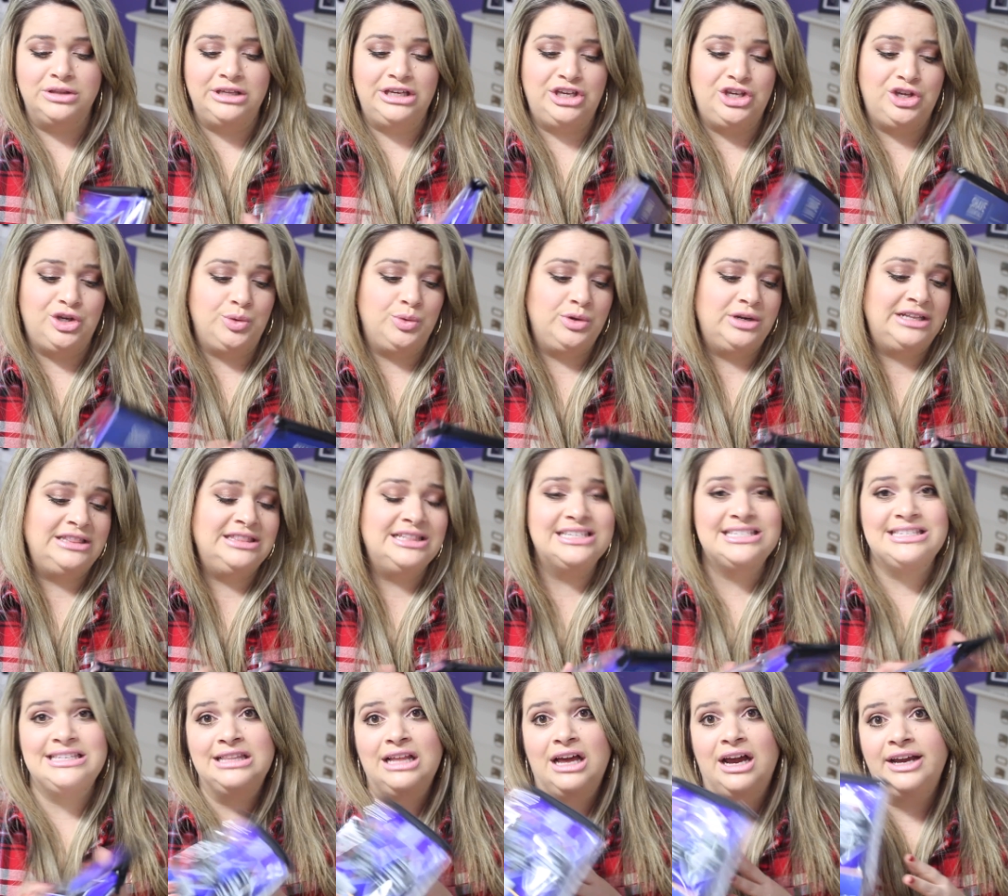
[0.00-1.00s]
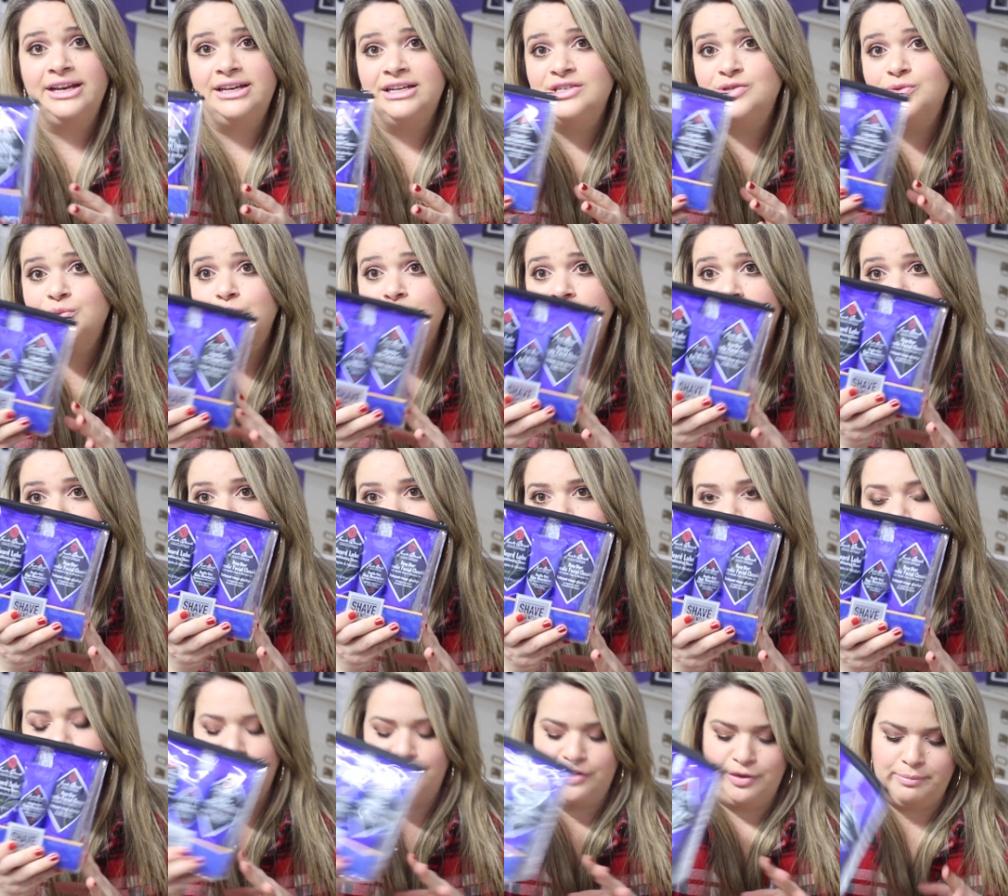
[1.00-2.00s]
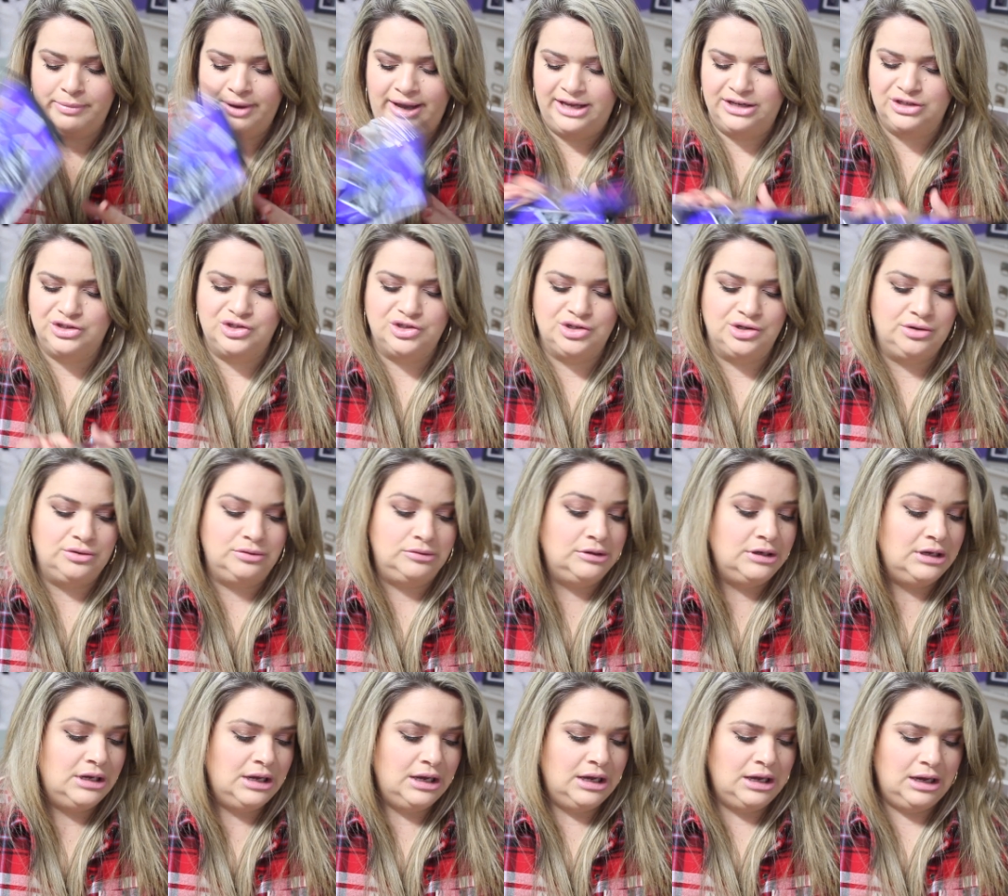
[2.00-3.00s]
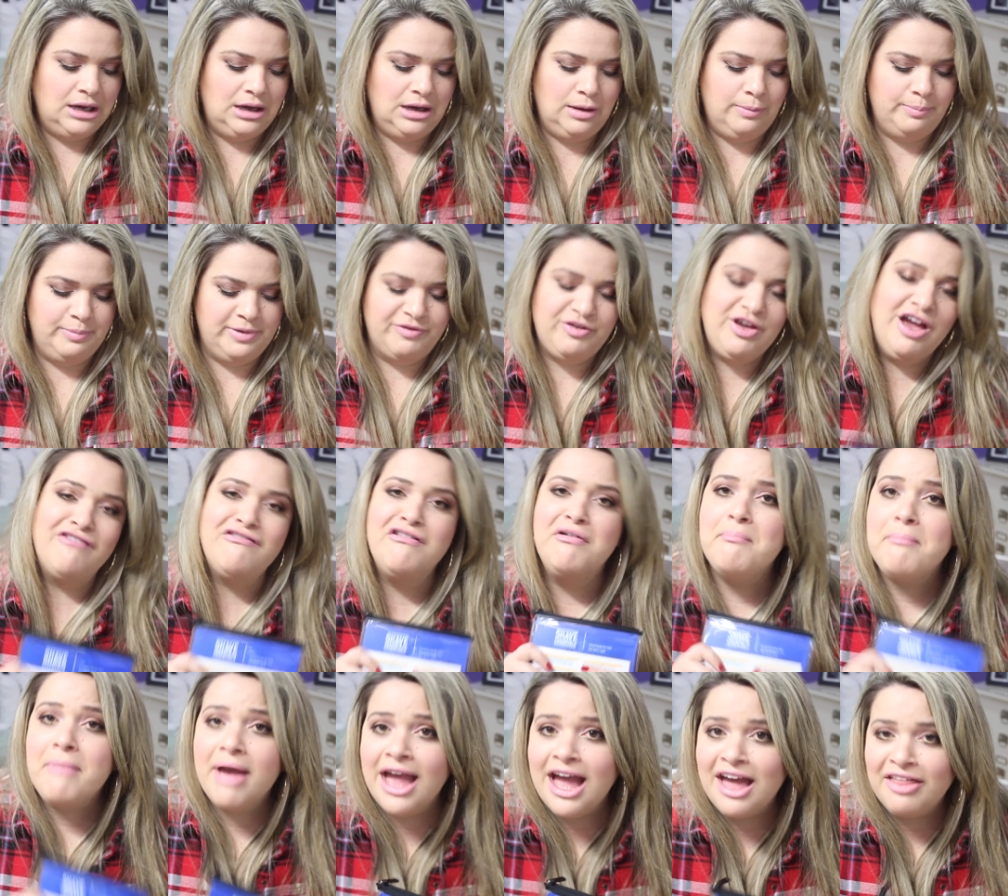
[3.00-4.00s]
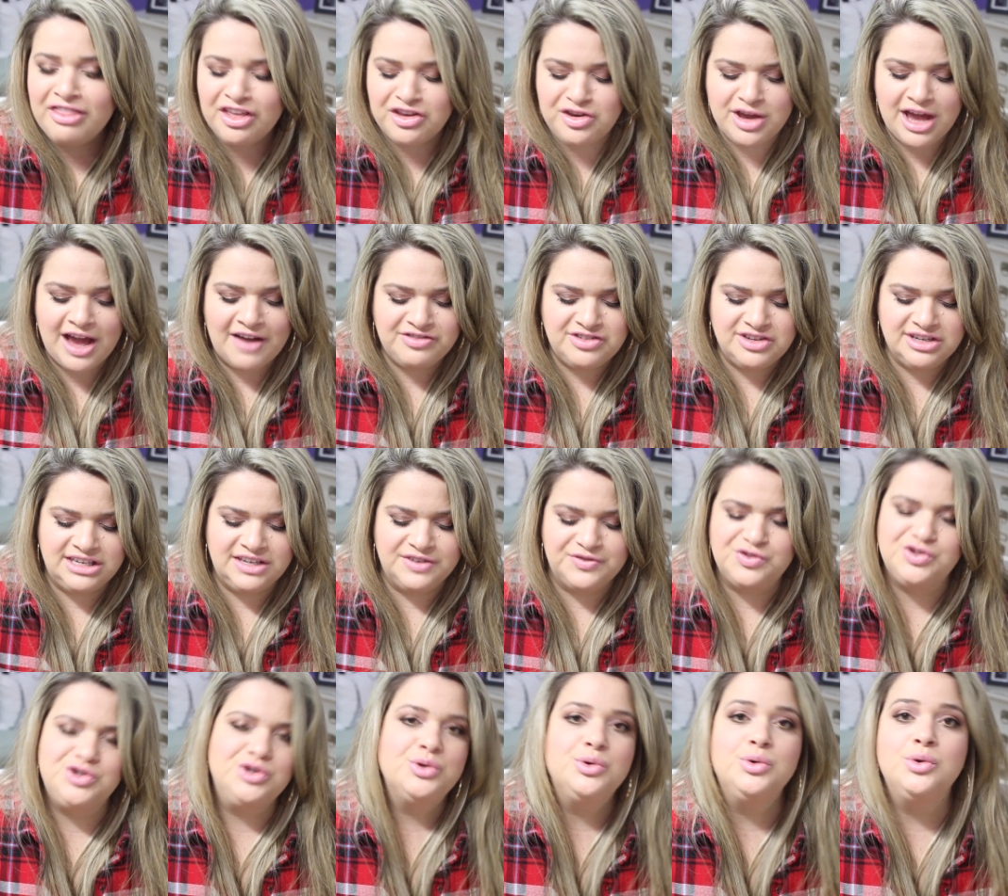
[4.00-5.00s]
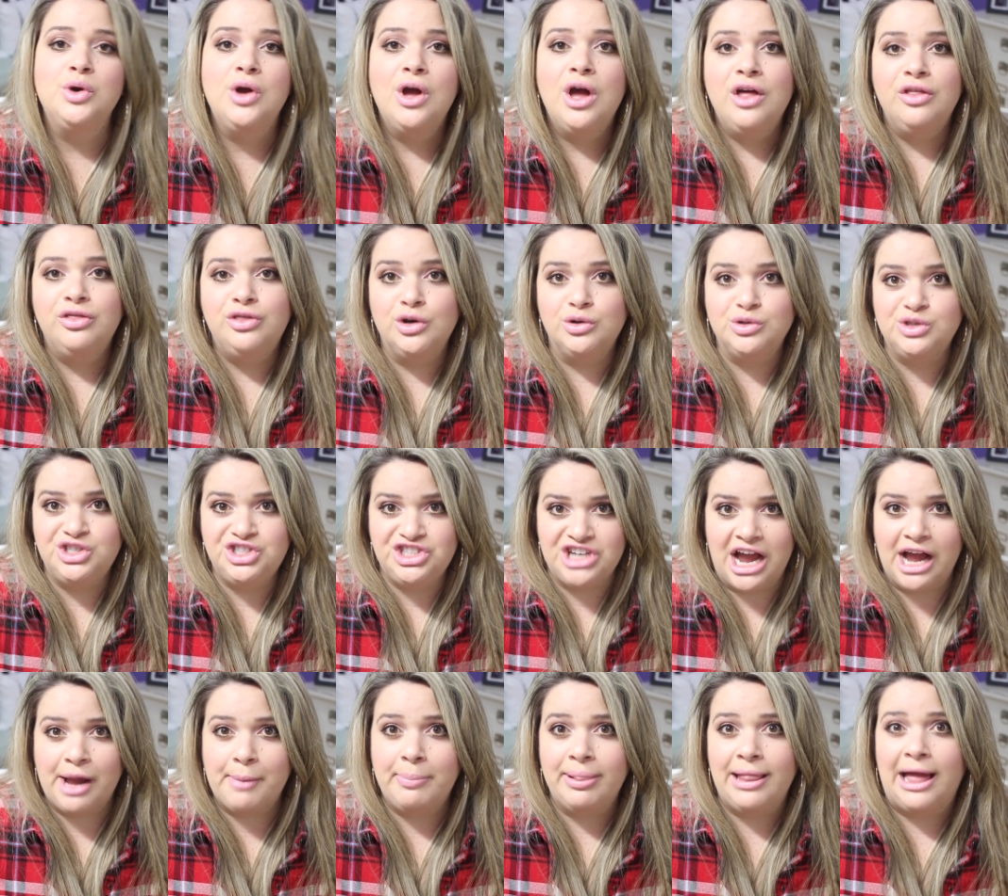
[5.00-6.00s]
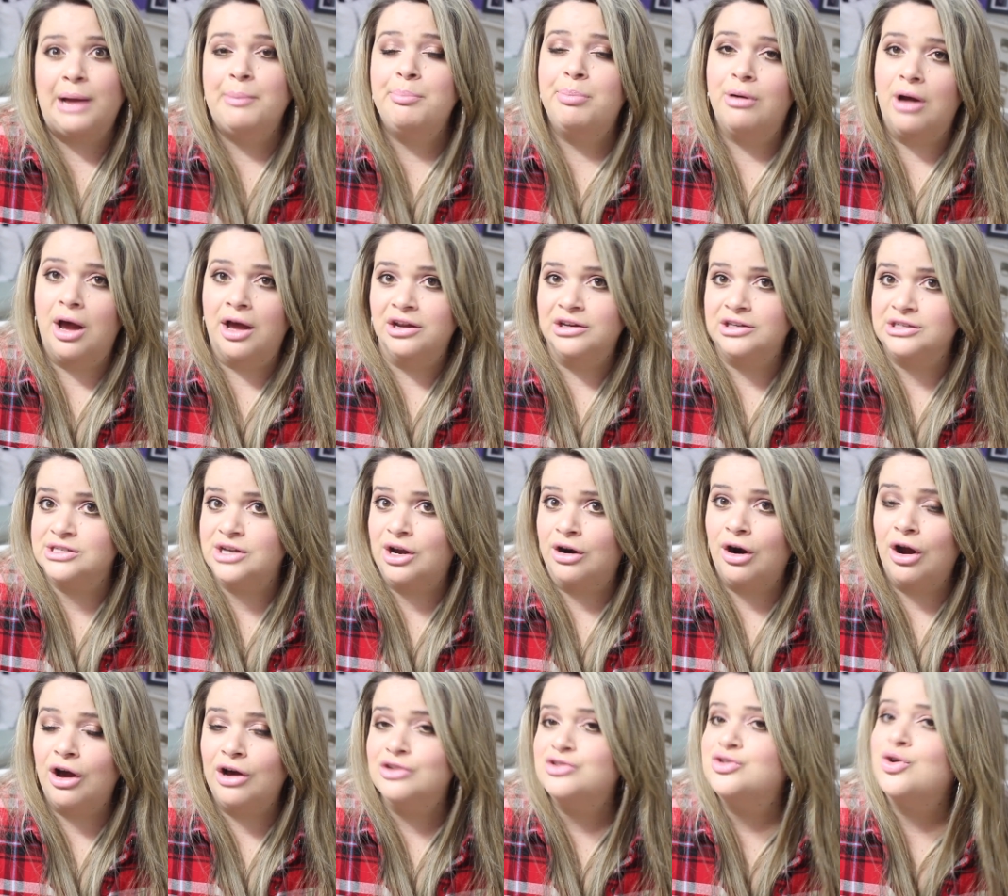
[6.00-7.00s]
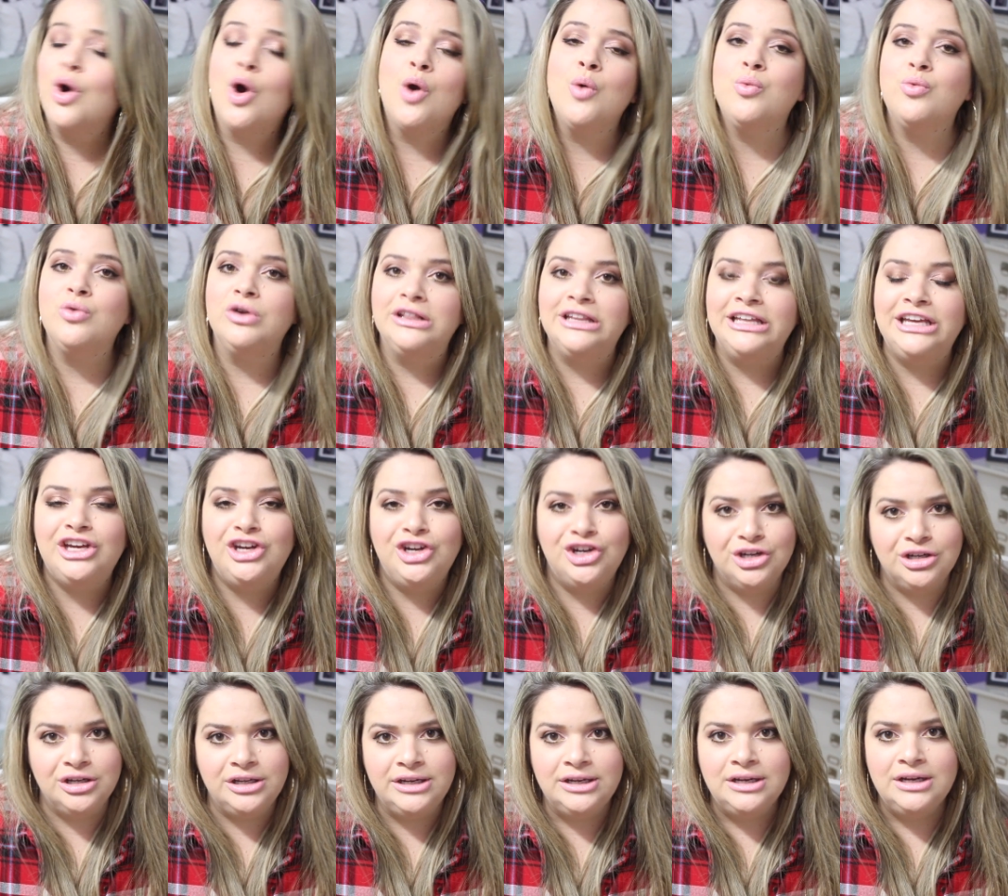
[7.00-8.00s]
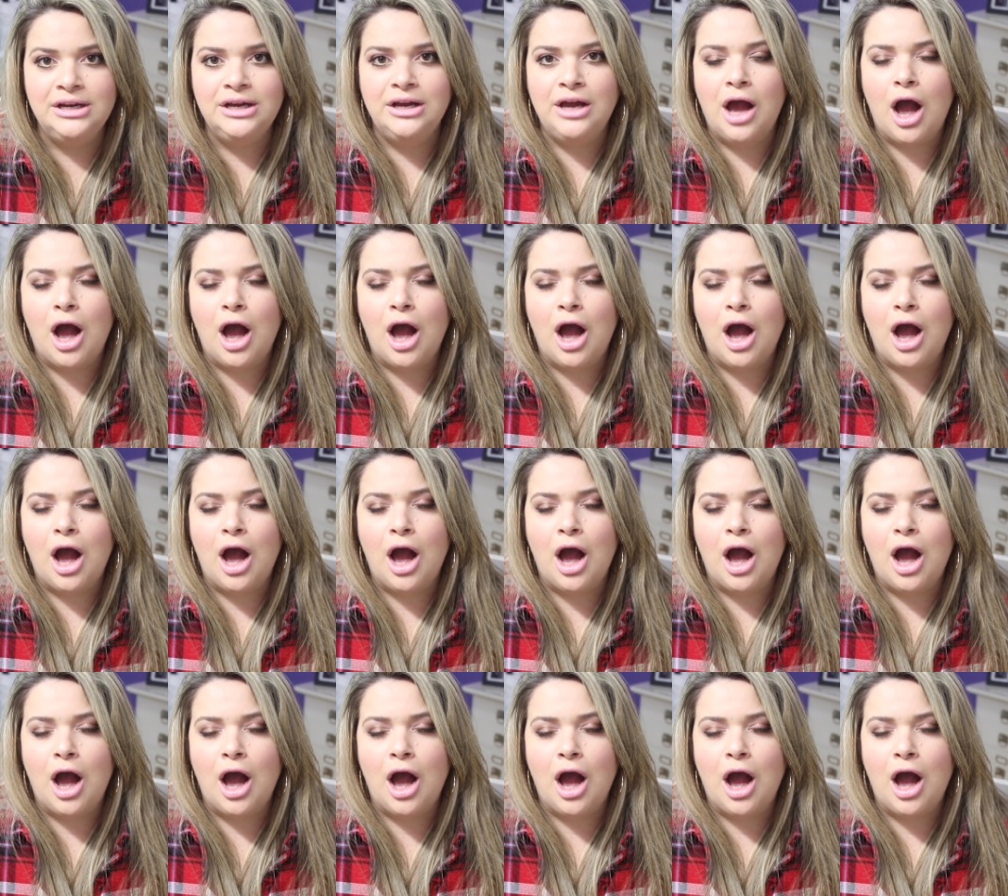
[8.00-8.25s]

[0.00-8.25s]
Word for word: really cute. And this line is really cute for men. So um, if you have a man that you have to give to, those Jack Black products are also a really good